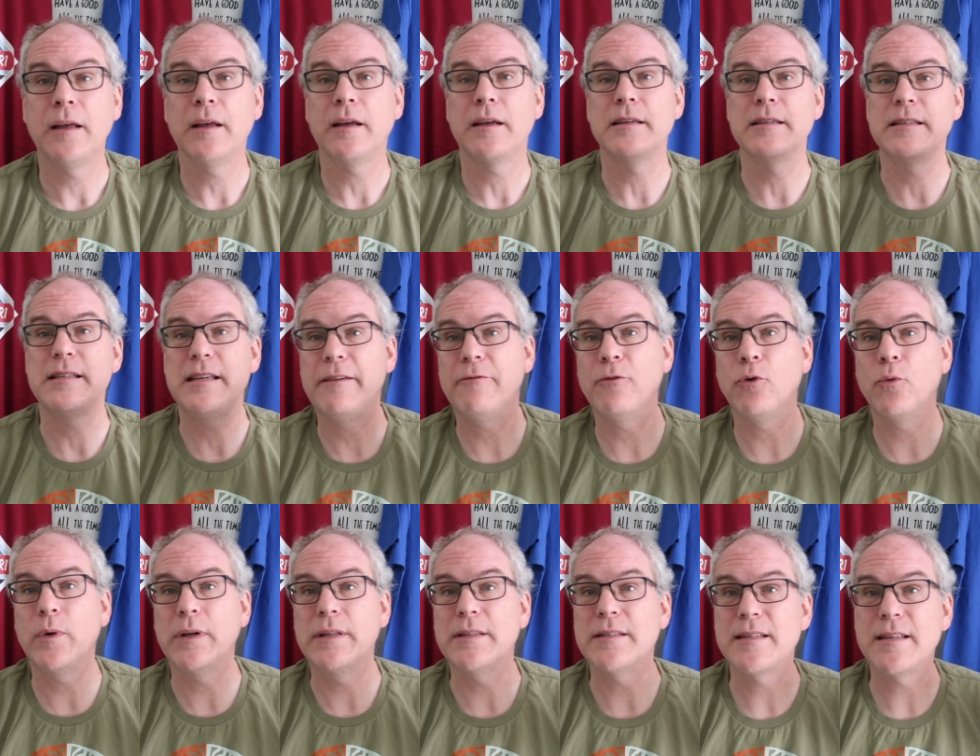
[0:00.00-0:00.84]
Because
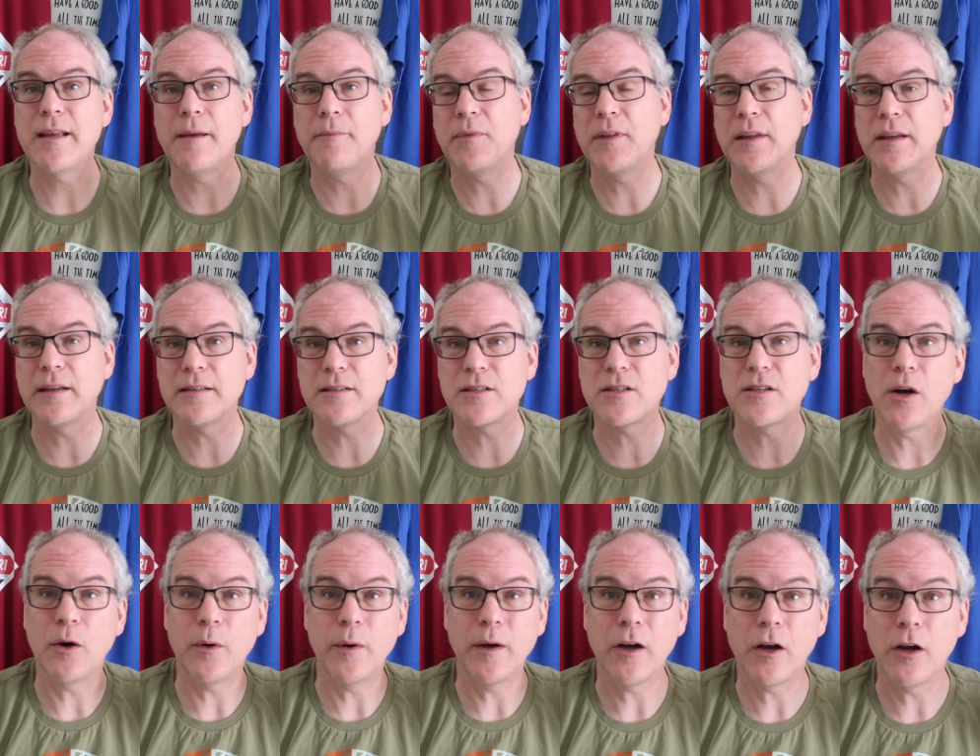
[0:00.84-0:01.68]
even when something's
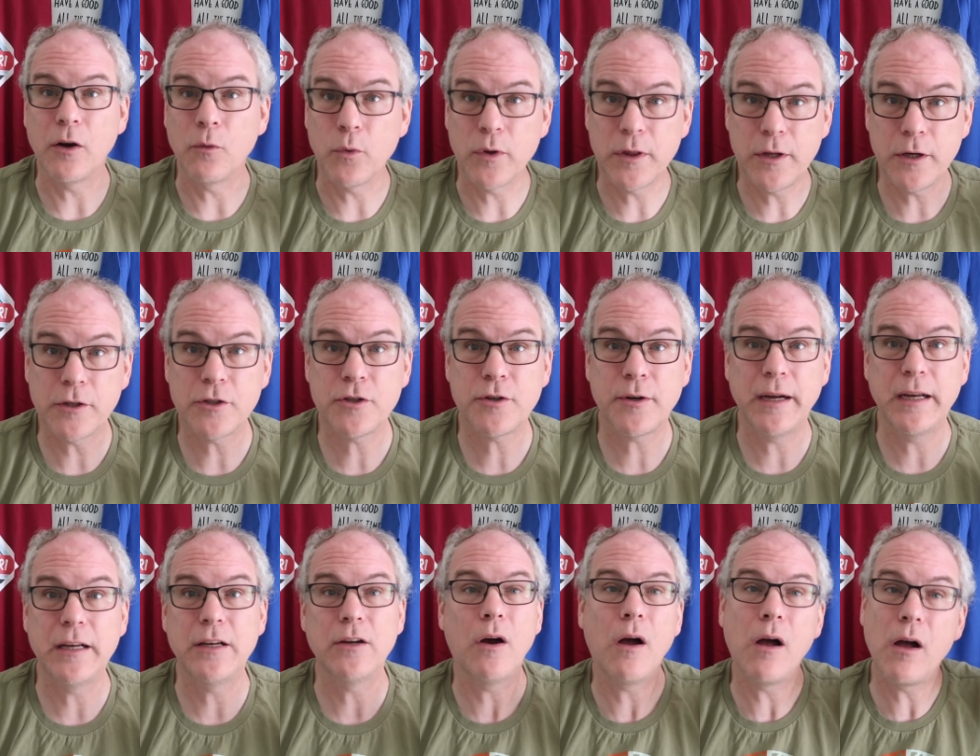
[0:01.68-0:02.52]
going on with your
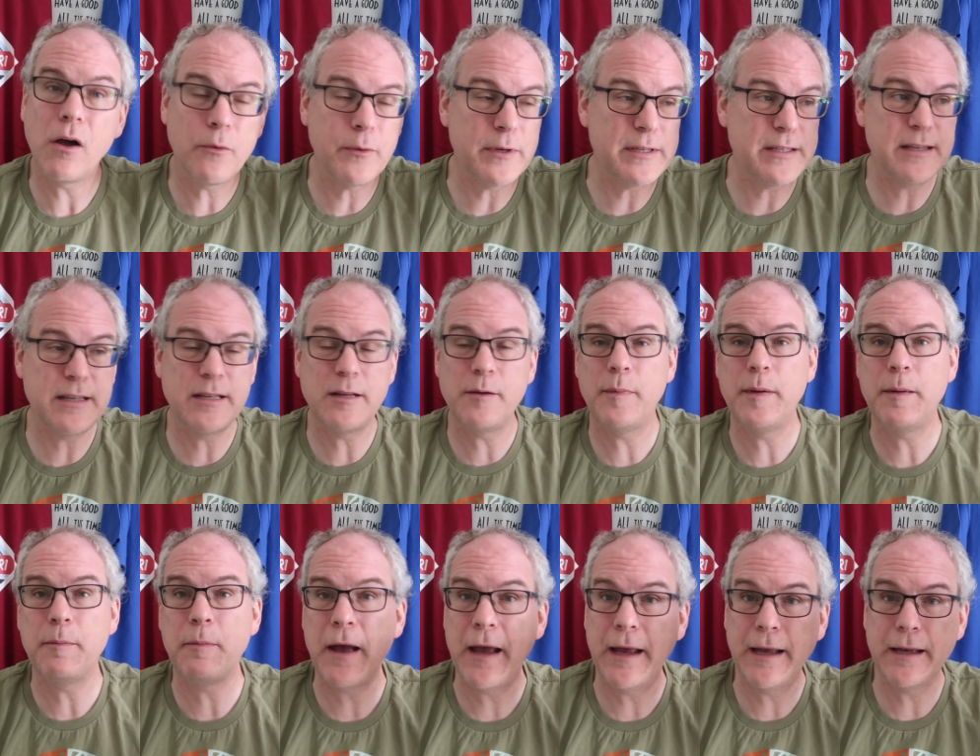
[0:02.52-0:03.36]
train, you always need to
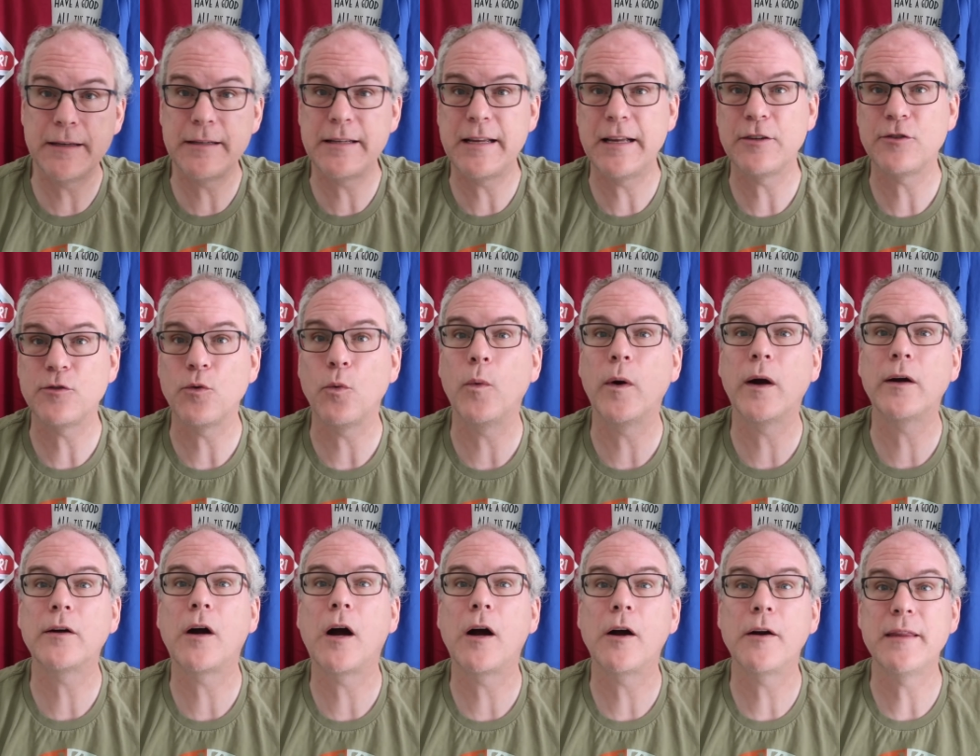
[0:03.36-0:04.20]
be paying attention.
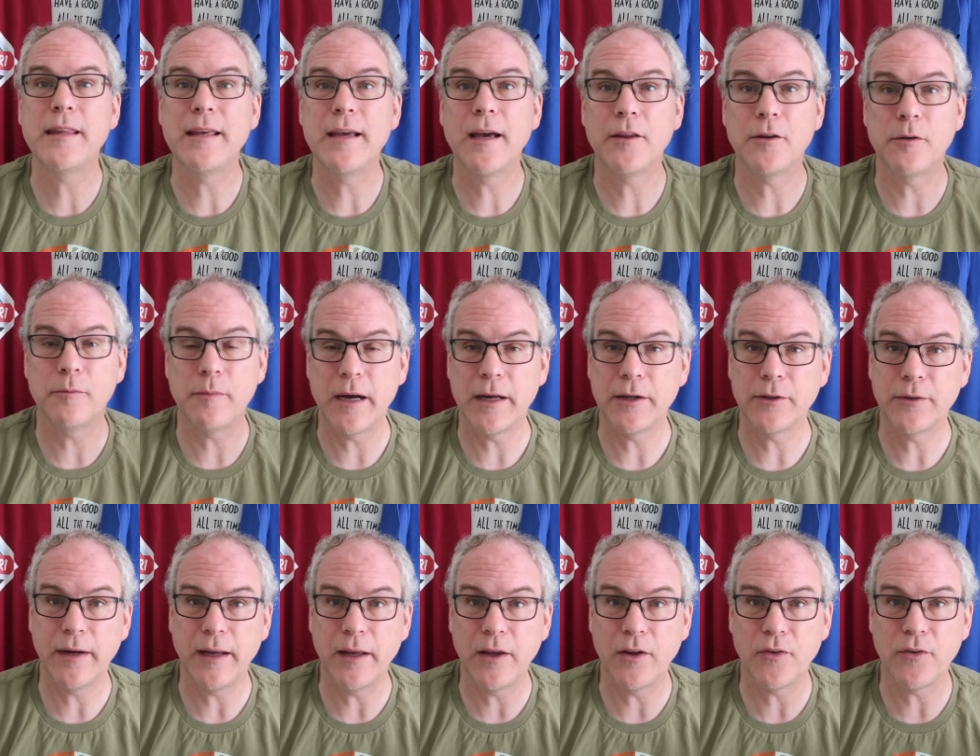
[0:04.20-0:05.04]
Where are the other
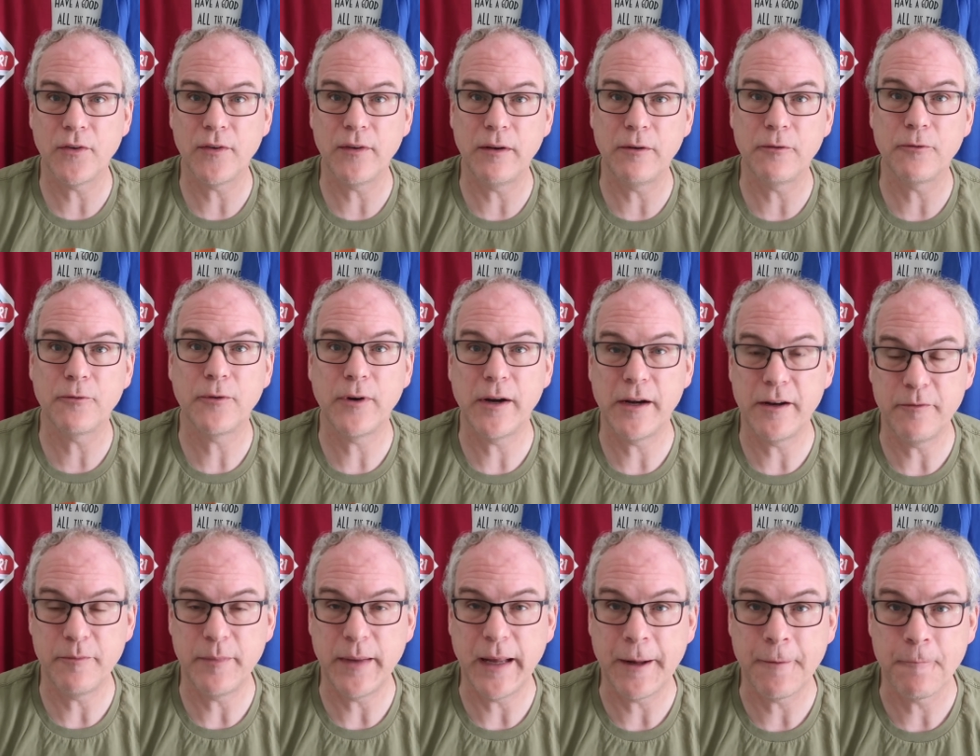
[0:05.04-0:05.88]
monorails in front
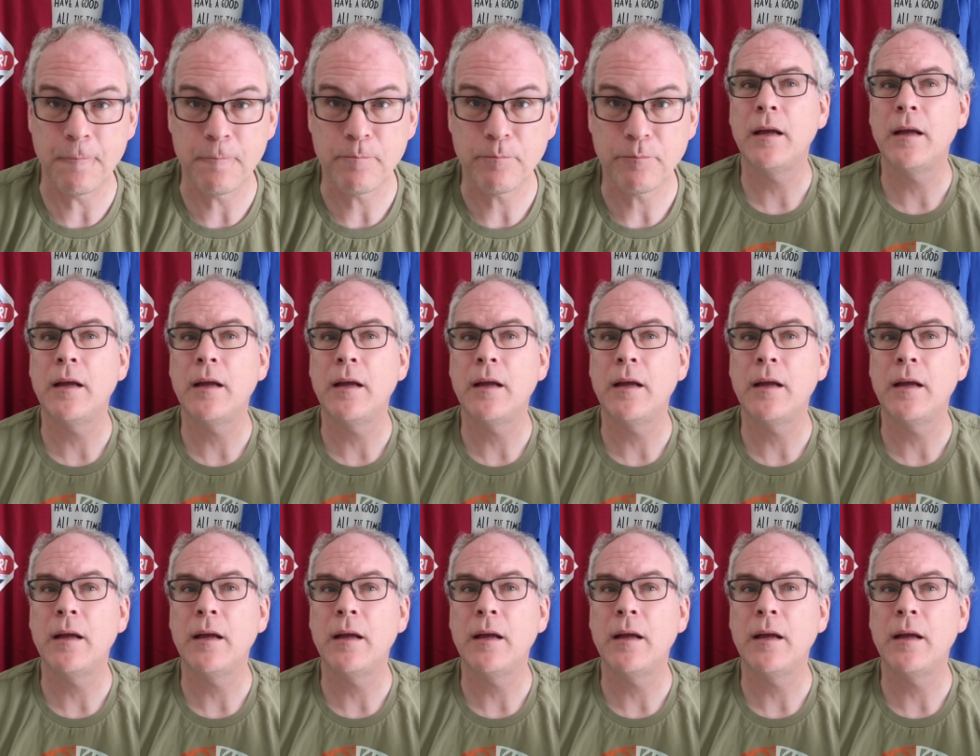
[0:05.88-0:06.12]
of me?